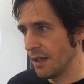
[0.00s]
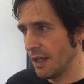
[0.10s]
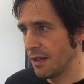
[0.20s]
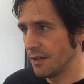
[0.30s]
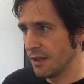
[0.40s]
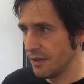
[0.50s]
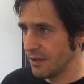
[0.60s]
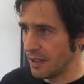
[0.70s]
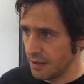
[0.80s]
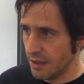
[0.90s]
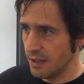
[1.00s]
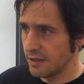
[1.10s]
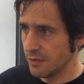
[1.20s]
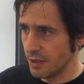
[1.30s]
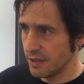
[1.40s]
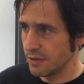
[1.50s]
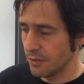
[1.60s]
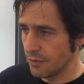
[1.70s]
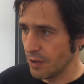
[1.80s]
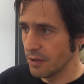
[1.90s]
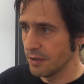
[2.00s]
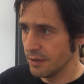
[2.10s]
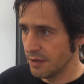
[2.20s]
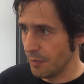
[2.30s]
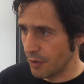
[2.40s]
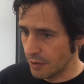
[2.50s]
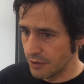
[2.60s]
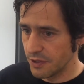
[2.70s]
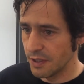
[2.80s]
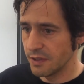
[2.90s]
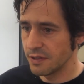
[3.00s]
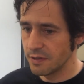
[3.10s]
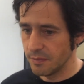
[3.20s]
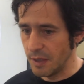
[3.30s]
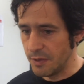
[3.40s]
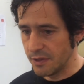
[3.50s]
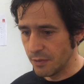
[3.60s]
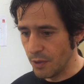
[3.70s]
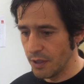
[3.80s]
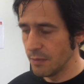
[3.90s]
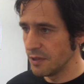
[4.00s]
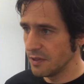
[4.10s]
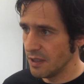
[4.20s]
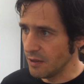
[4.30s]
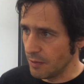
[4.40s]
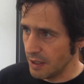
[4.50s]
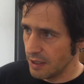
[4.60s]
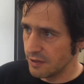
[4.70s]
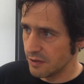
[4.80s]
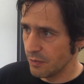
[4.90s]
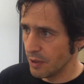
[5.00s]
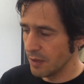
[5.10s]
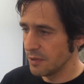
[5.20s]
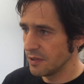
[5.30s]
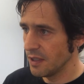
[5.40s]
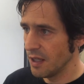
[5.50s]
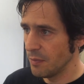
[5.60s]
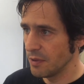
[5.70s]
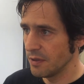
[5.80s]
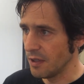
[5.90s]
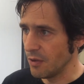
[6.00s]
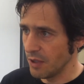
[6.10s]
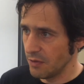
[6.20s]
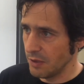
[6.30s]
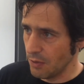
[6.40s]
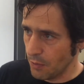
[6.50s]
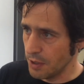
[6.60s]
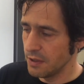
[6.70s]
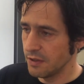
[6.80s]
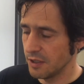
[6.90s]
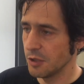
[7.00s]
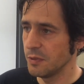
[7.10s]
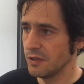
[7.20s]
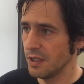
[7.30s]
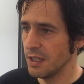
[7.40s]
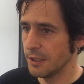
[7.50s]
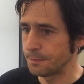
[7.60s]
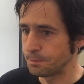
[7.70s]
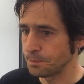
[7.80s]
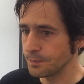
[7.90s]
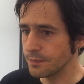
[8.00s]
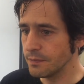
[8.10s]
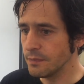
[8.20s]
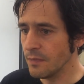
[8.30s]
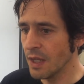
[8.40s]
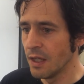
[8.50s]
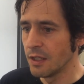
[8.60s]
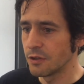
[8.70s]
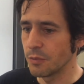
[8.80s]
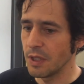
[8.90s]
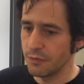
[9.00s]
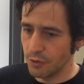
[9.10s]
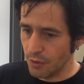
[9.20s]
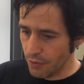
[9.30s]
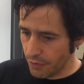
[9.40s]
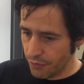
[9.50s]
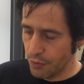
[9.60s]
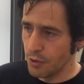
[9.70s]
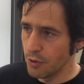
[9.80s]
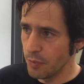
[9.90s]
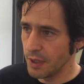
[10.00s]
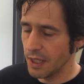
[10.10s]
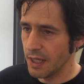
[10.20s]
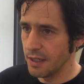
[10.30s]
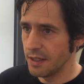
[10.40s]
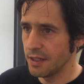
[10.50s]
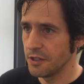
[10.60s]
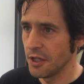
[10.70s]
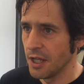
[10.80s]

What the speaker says: again and analyze what has gone wrong in the process. Maybe it's a worker mistake. Why has the worker mistake happened? How can we avoid such mistake? So we have to go the full loop again, and